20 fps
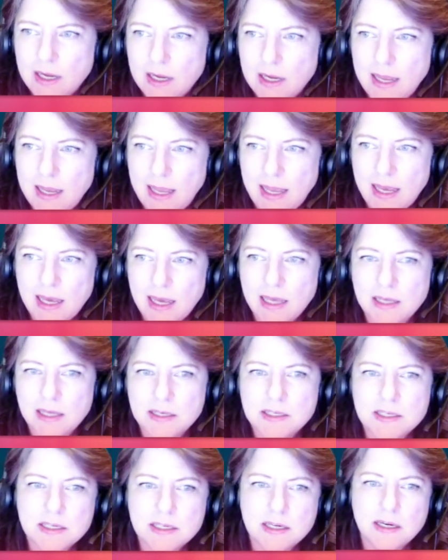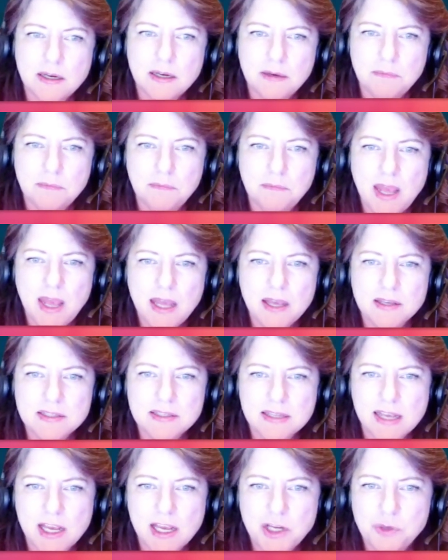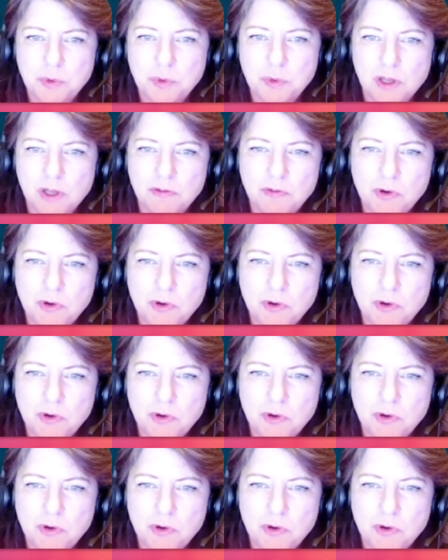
and make a schedule of